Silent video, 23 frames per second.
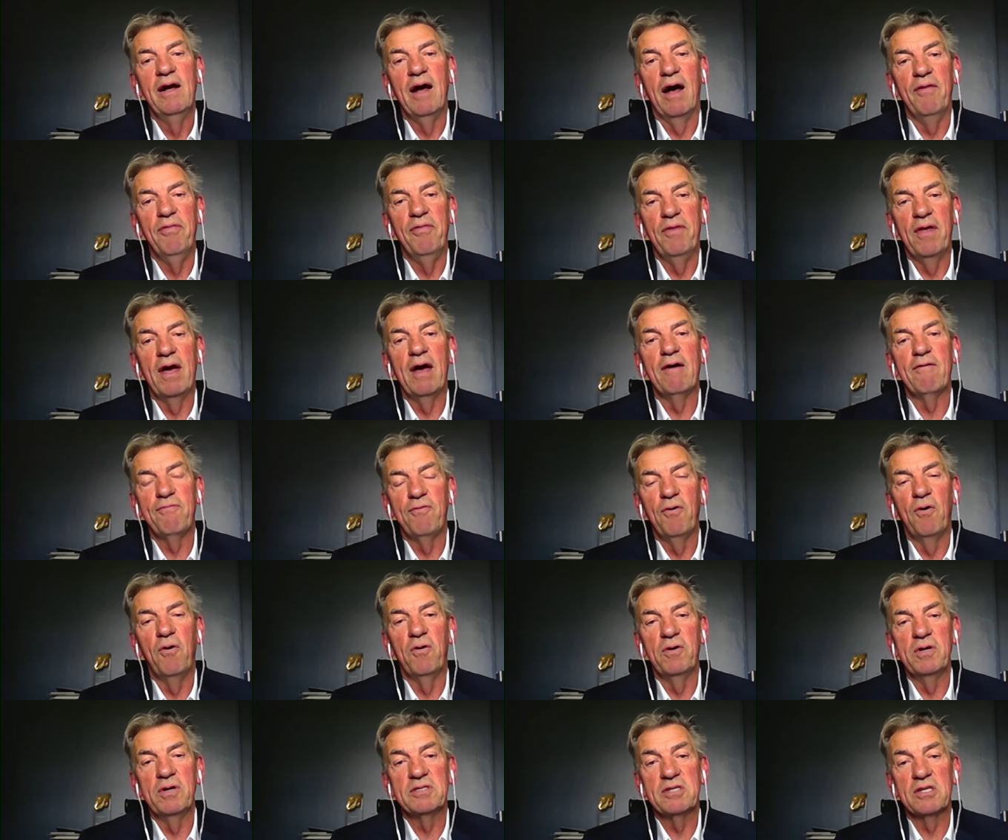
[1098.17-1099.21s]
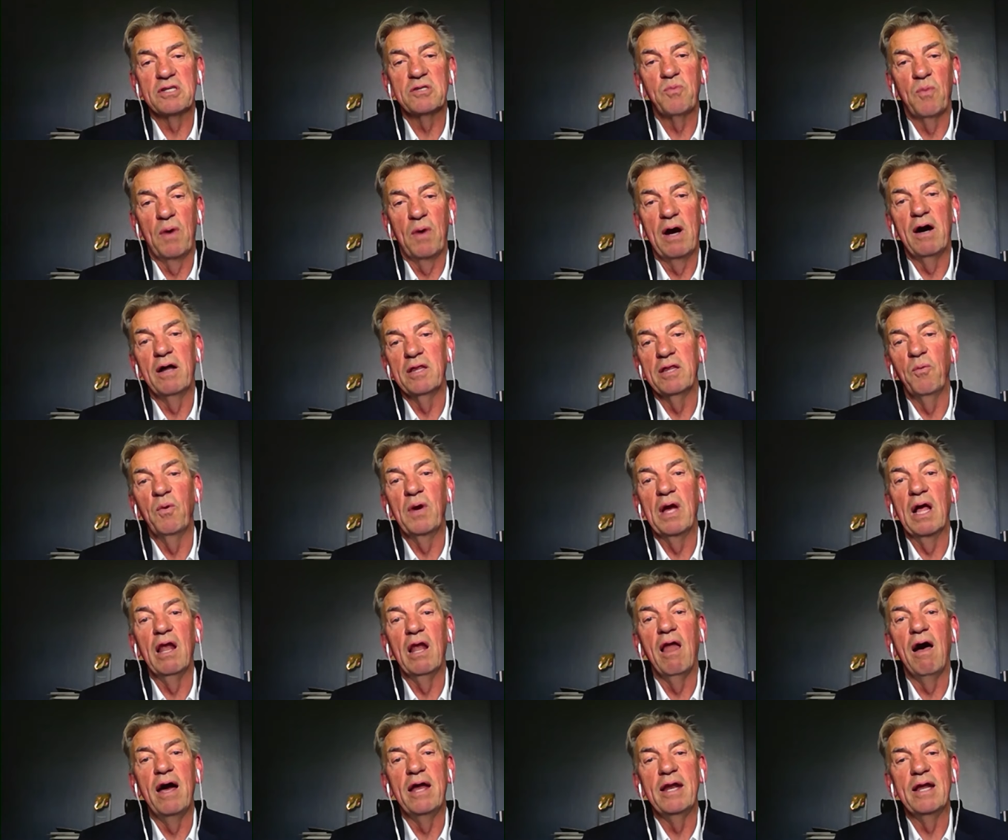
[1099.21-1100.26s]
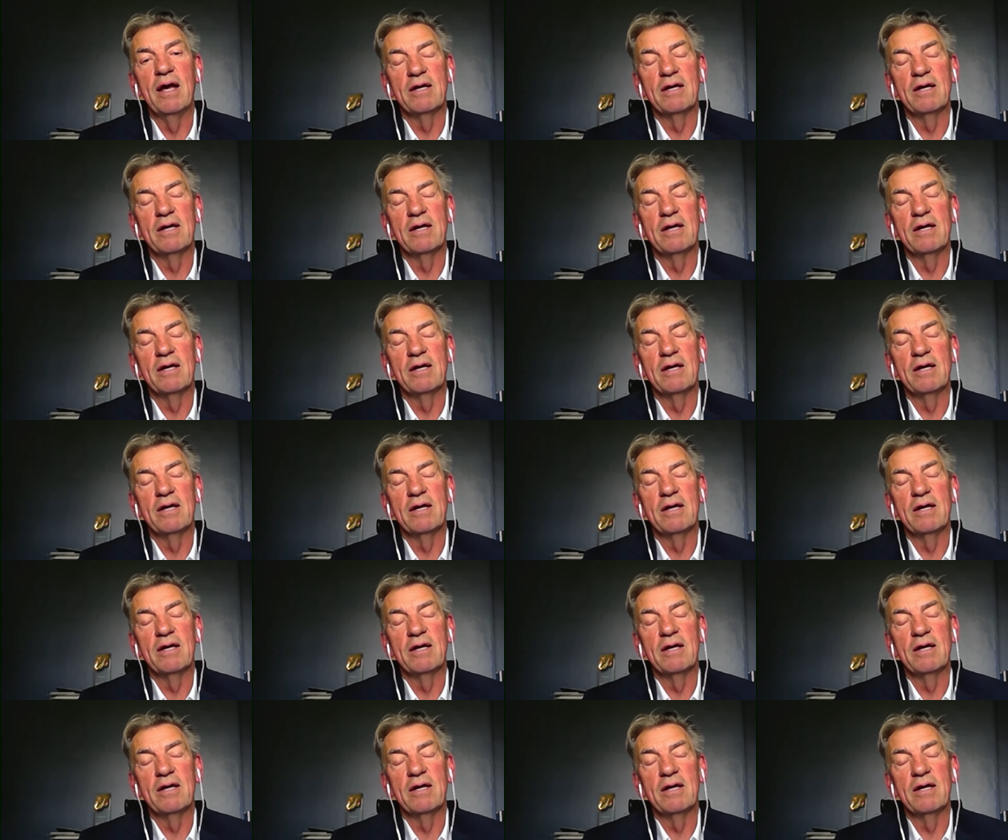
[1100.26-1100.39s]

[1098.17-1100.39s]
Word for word: and therefore it's as well that we align